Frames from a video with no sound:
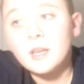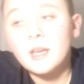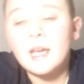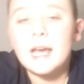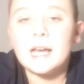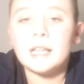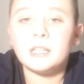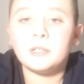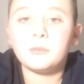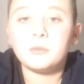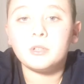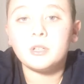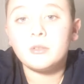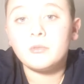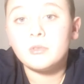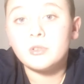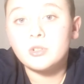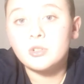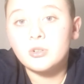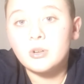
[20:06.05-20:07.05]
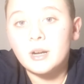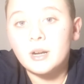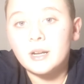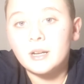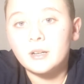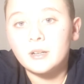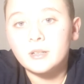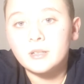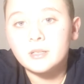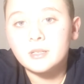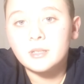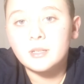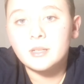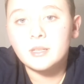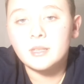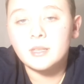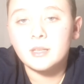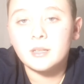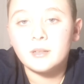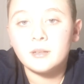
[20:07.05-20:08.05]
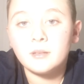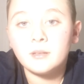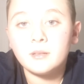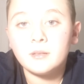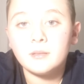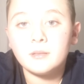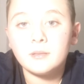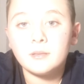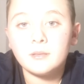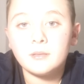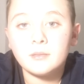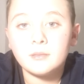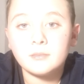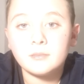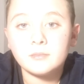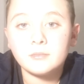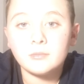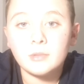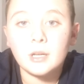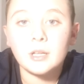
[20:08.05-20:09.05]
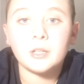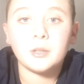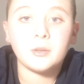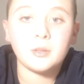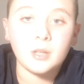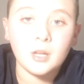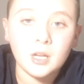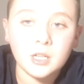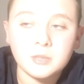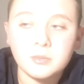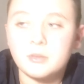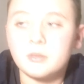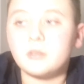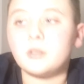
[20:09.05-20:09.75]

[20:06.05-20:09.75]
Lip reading: How long were you in Shriners? And then, while you were in the hospital.